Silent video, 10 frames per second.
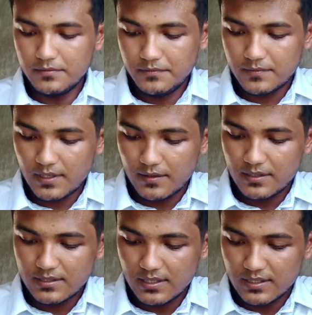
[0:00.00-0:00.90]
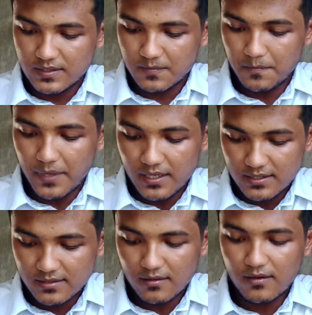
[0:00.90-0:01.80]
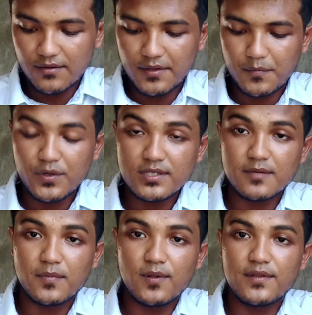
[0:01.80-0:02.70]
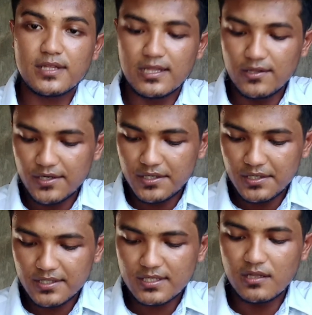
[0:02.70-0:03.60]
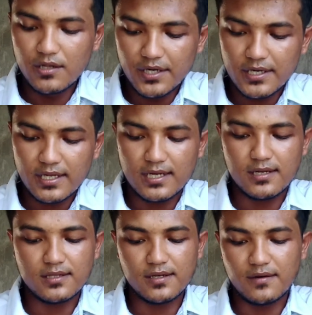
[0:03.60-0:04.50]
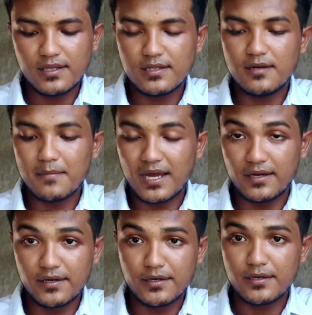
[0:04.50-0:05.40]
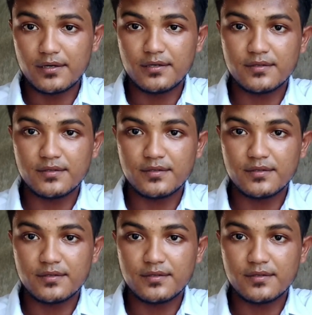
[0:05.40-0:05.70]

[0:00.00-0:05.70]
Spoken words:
And this is based on the principle that learners learn in an integrated manner.